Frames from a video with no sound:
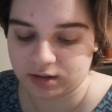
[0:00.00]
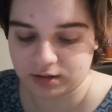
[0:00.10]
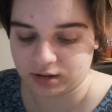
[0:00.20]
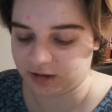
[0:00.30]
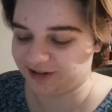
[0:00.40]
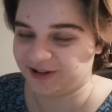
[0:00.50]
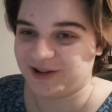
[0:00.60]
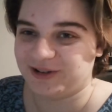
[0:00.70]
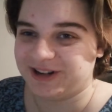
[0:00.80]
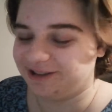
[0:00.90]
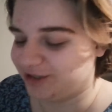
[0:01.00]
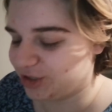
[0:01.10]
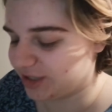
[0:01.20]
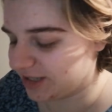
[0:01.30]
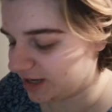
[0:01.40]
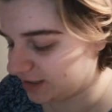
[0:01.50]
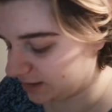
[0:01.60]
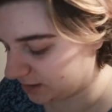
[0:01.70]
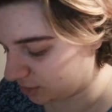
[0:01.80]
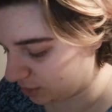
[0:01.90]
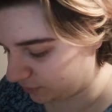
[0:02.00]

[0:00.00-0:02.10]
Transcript: color coded, which is nice. So